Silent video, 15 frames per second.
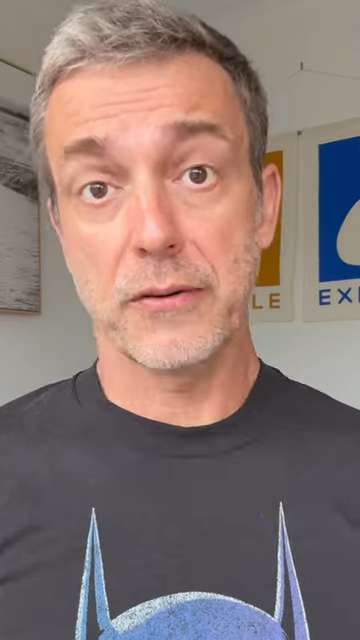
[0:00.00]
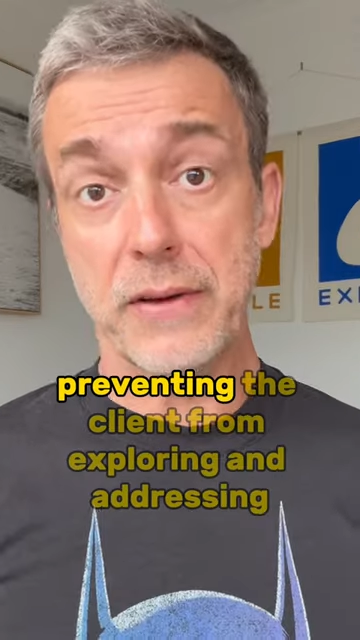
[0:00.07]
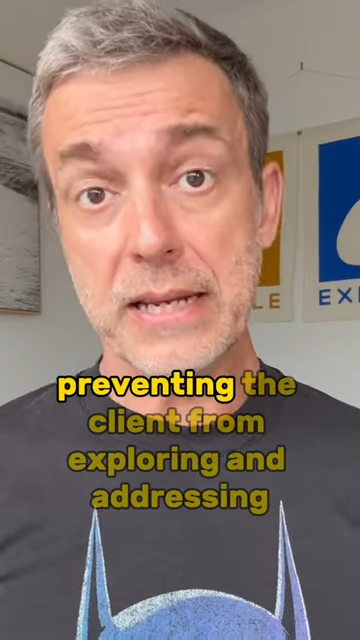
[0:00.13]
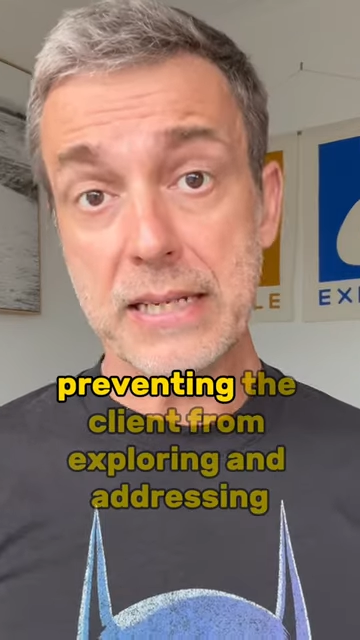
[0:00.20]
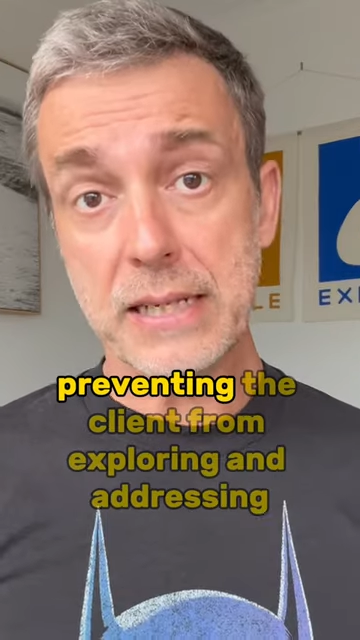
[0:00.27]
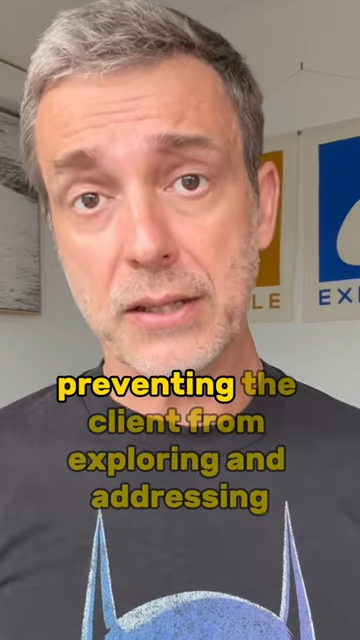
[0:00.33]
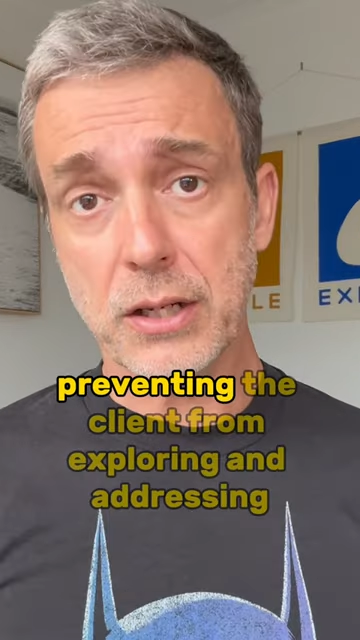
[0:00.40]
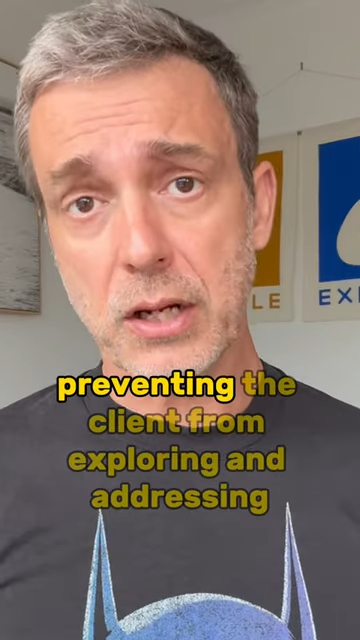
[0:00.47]

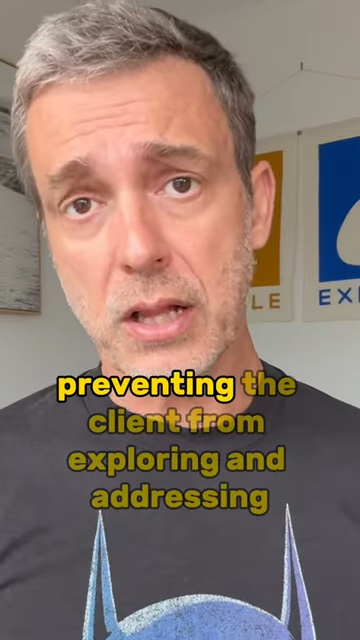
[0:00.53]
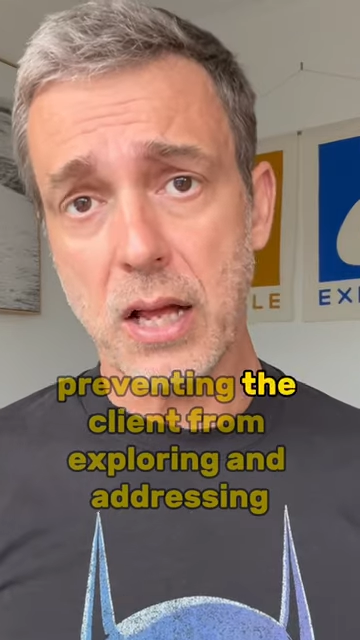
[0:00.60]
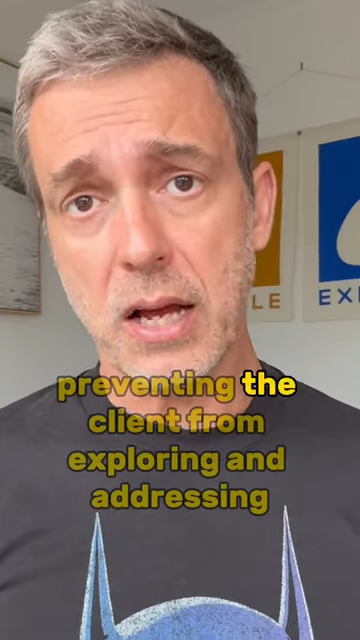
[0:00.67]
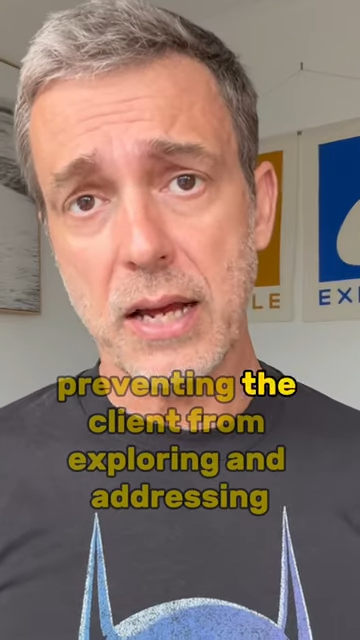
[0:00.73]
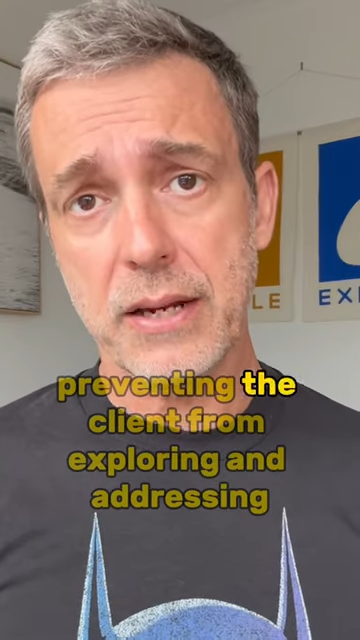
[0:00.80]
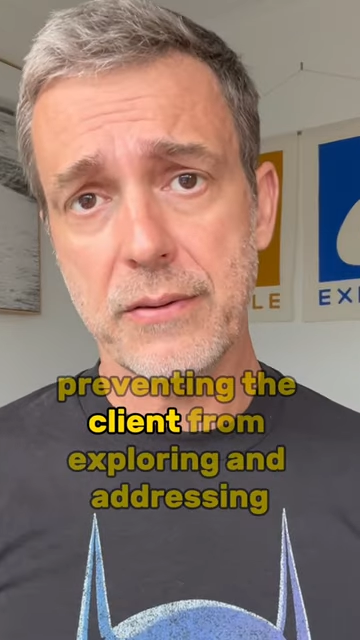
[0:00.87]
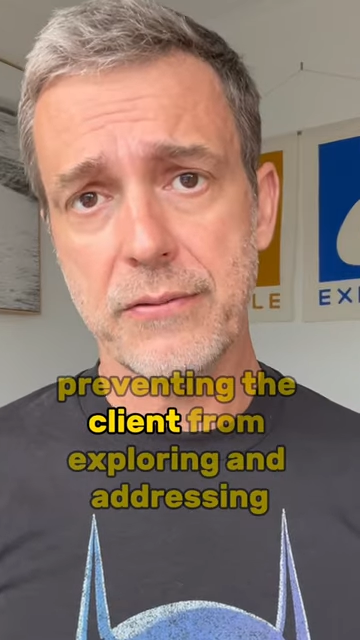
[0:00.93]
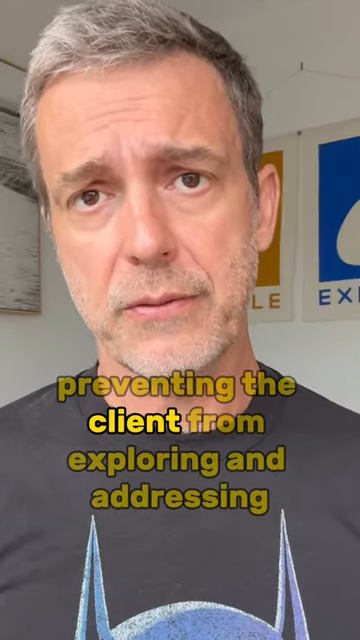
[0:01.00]
preventing the
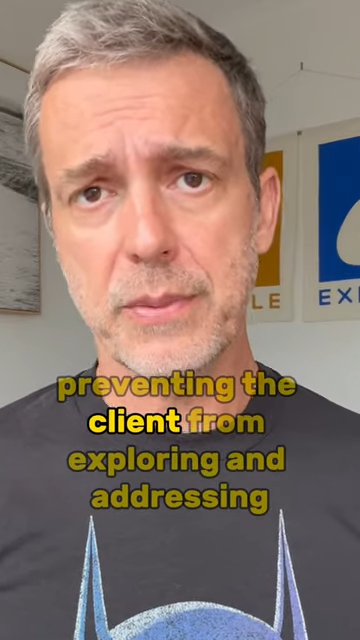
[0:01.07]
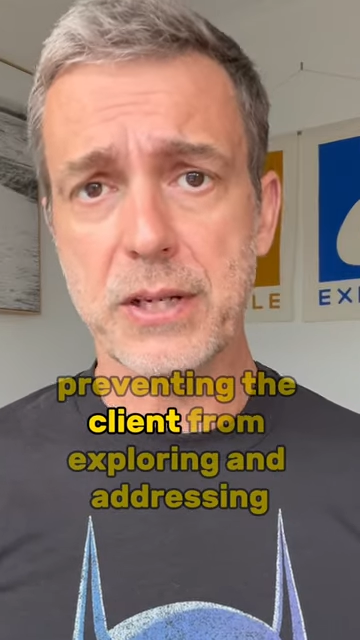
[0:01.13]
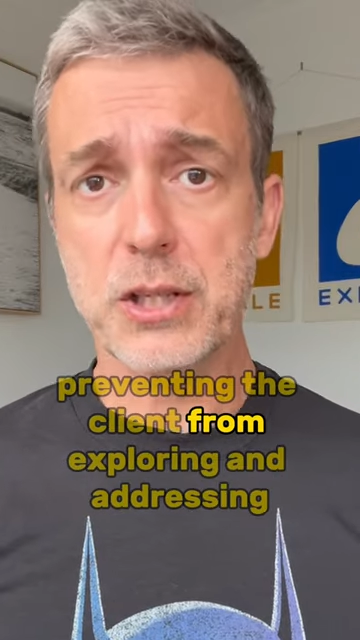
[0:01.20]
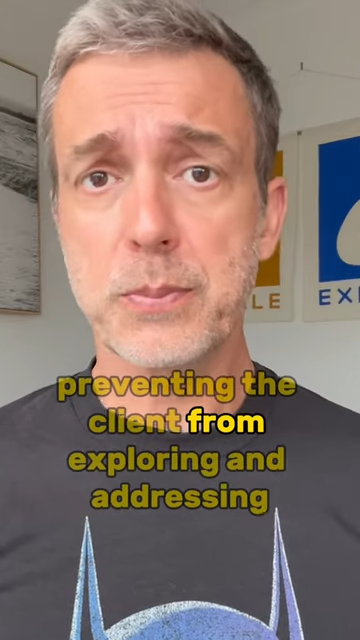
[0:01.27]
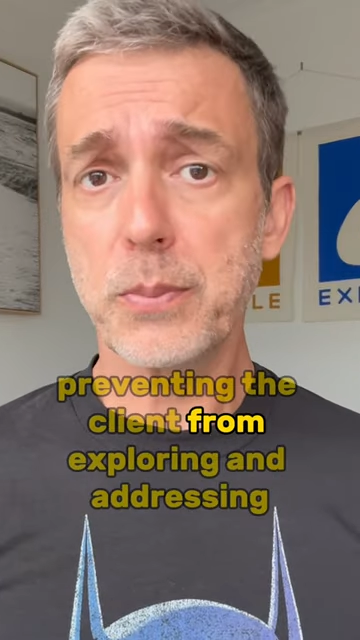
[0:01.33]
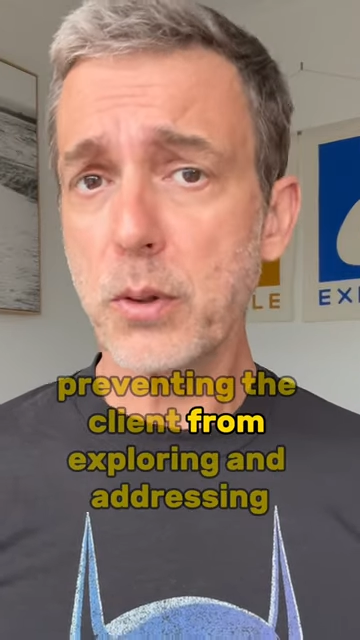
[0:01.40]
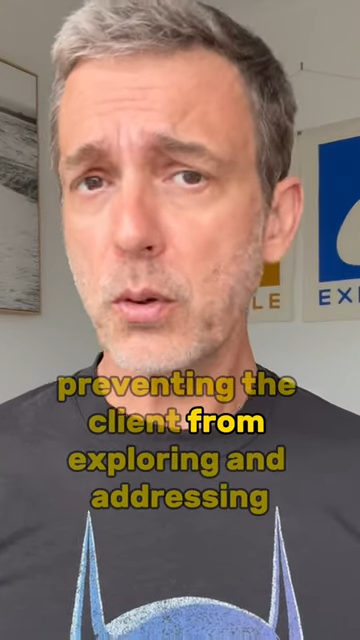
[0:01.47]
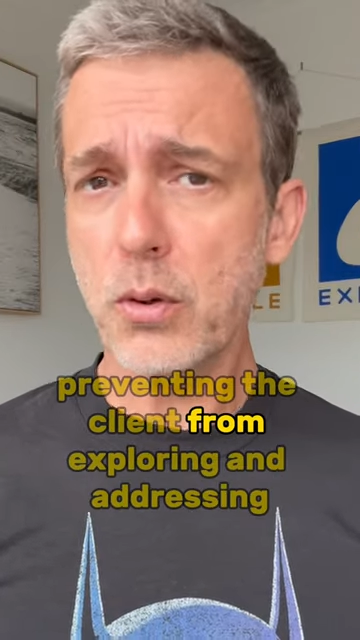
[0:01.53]
client from
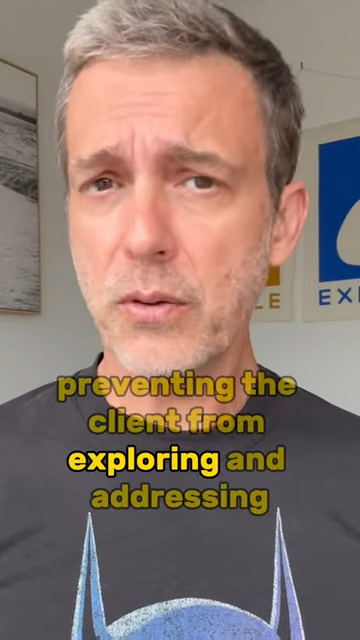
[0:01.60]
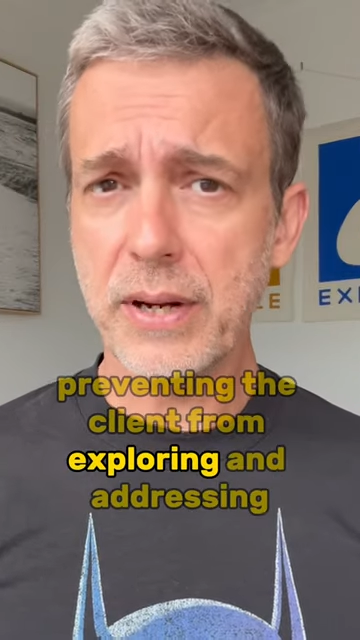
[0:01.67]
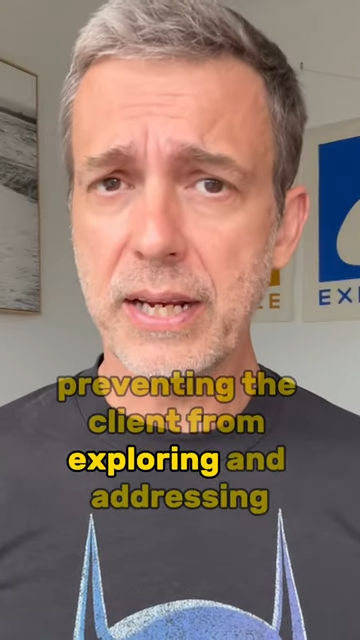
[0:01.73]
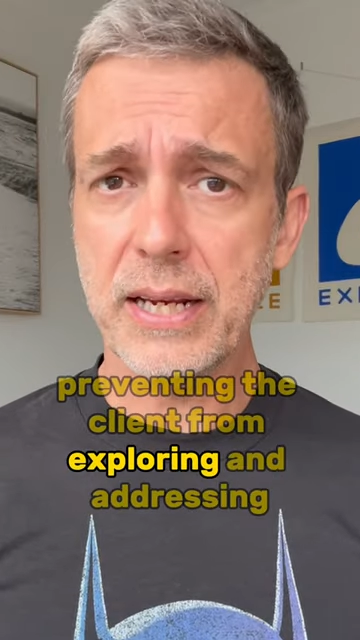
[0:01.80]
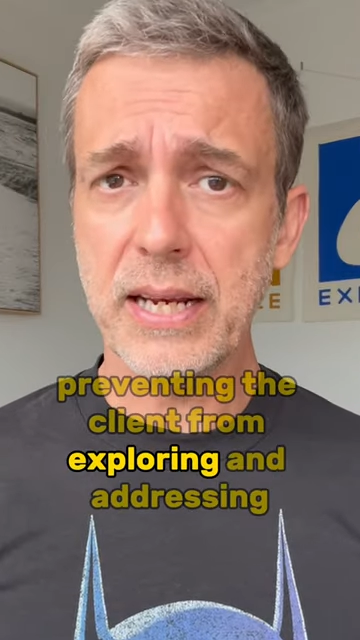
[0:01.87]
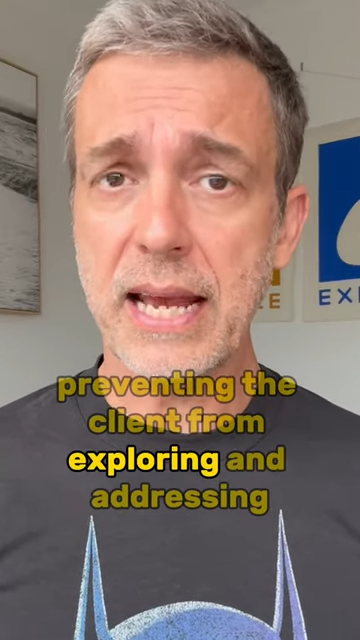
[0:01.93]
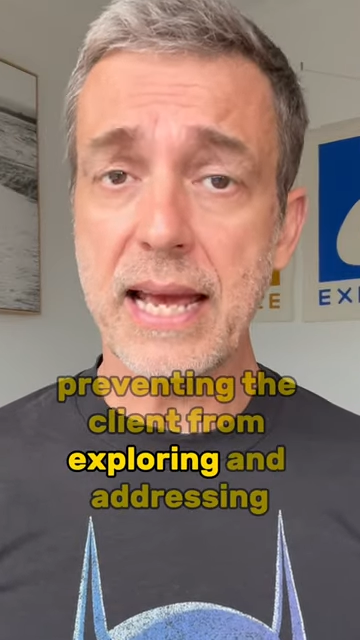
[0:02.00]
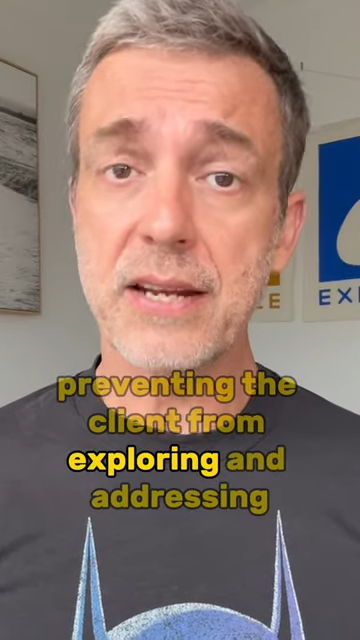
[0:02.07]
exploring